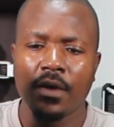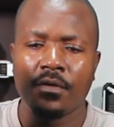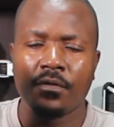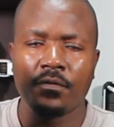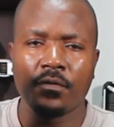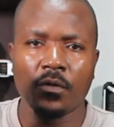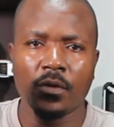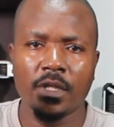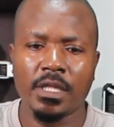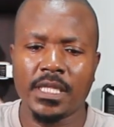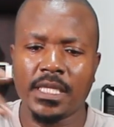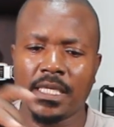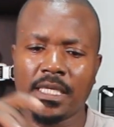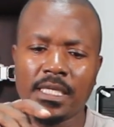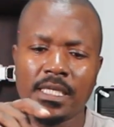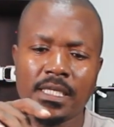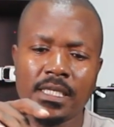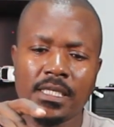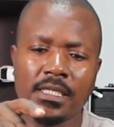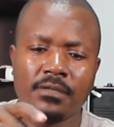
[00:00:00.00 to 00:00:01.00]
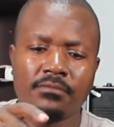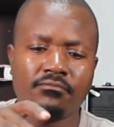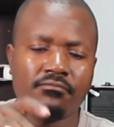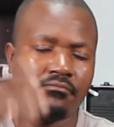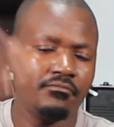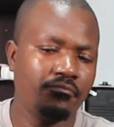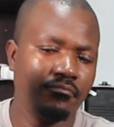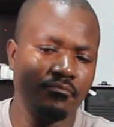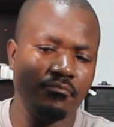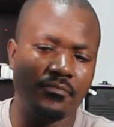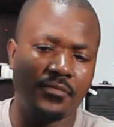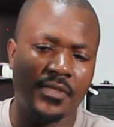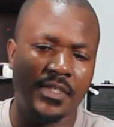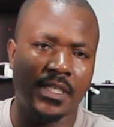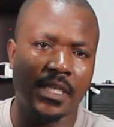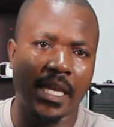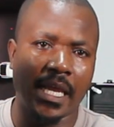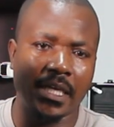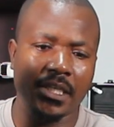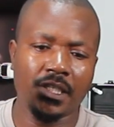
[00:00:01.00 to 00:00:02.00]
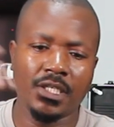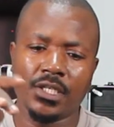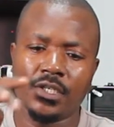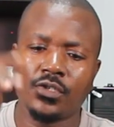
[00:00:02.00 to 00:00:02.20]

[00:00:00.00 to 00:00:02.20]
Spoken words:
for the selection.